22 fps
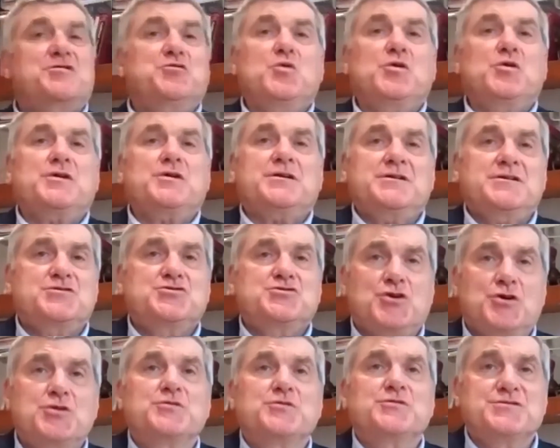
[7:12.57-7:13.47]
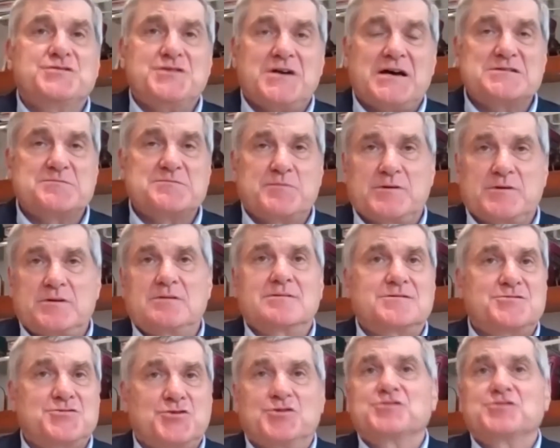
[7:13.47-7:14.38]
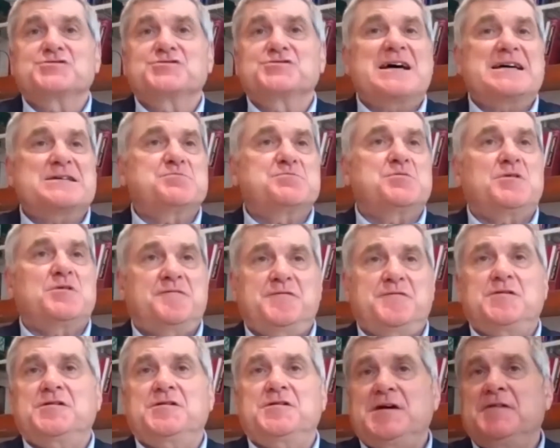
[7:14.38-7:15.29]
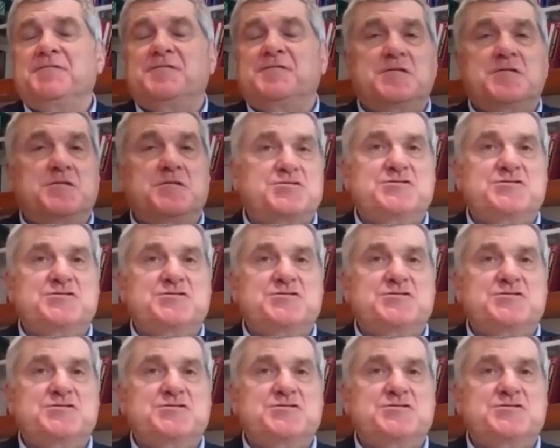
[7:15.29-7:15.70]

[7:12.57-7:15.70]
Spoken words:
you work at a Children's Hospital of Philadelphia,